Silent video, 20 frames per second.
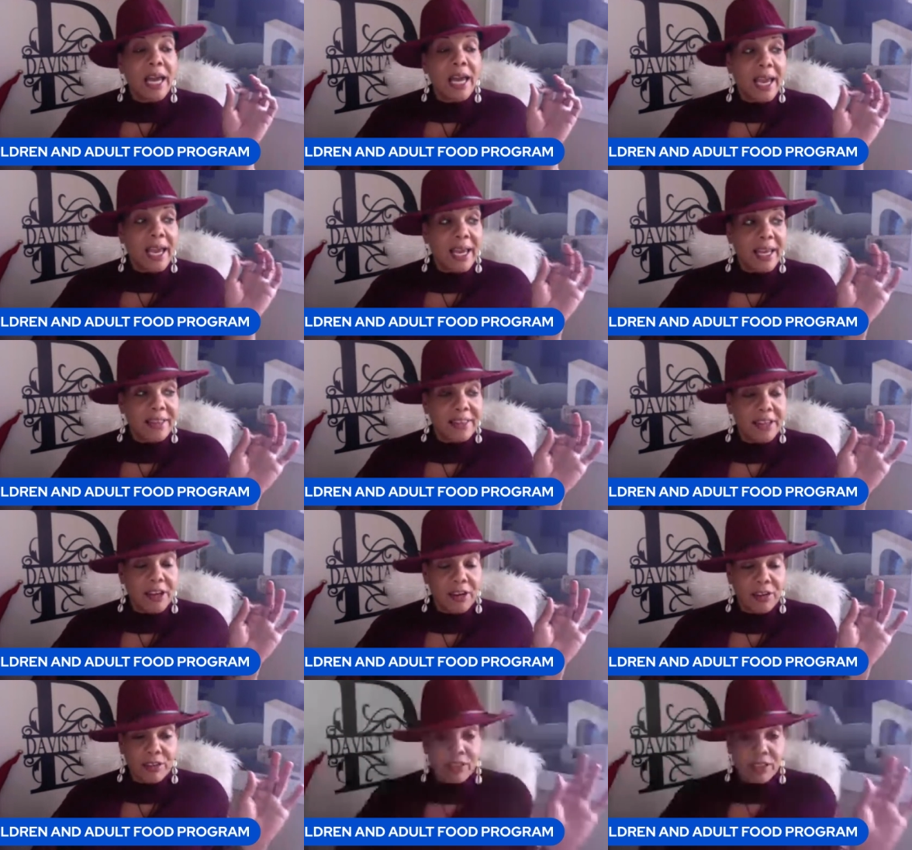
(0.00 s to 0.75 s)
and
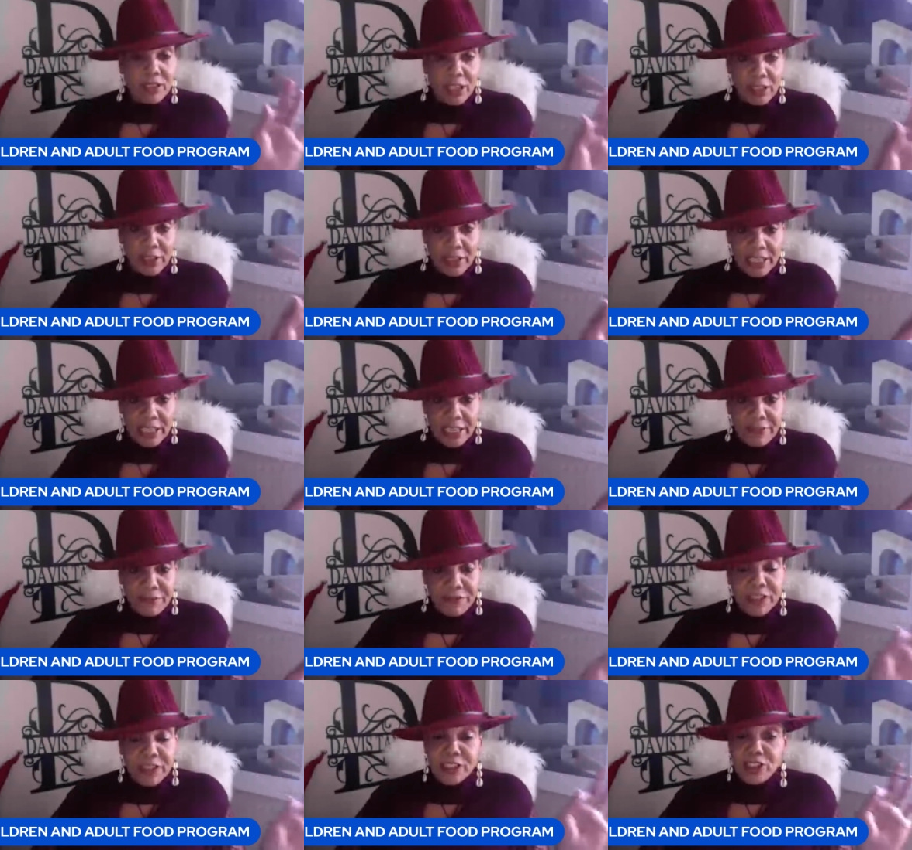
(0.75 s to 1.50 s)
there's their
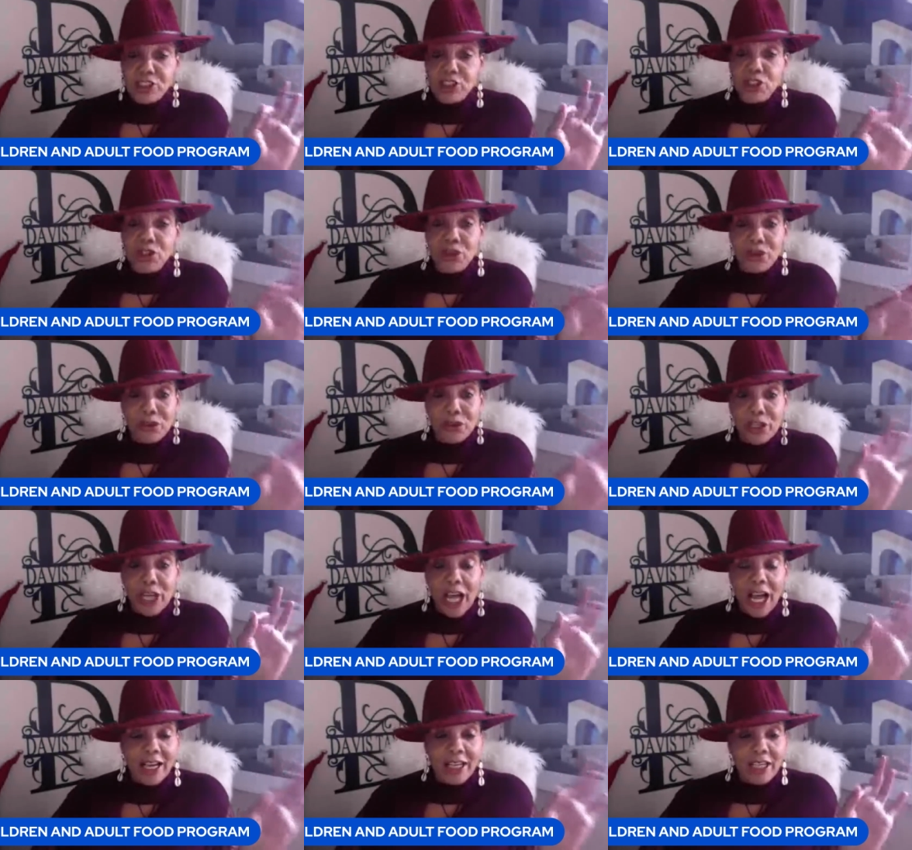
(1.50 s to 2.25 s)
infants you're
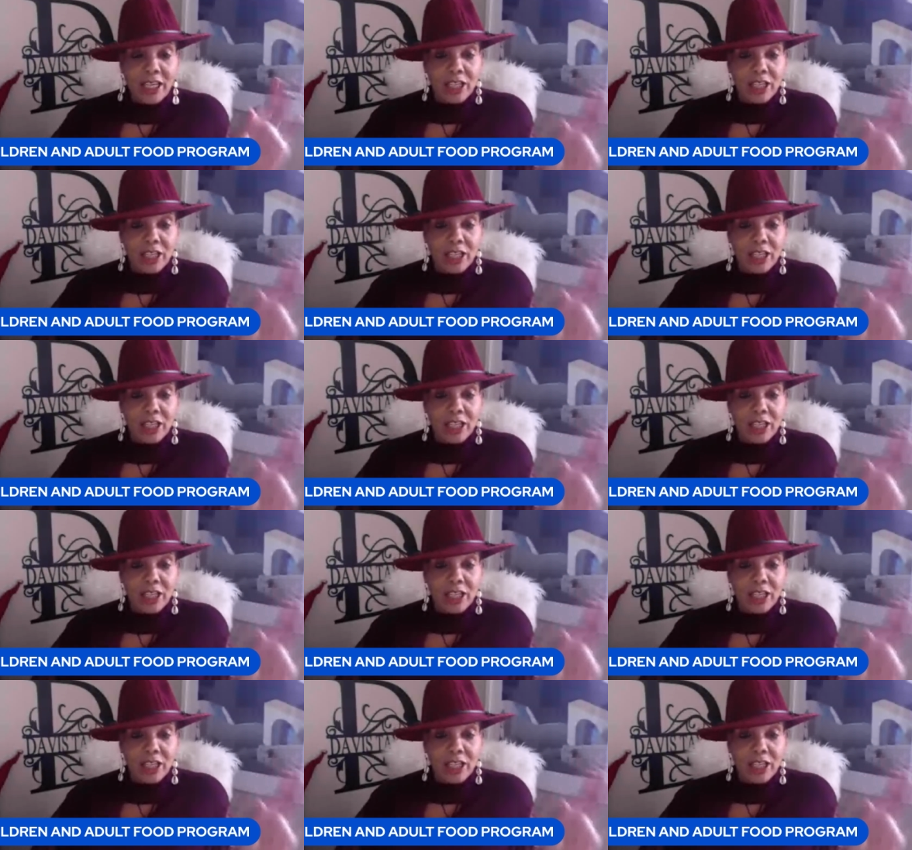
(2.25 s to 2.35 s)
not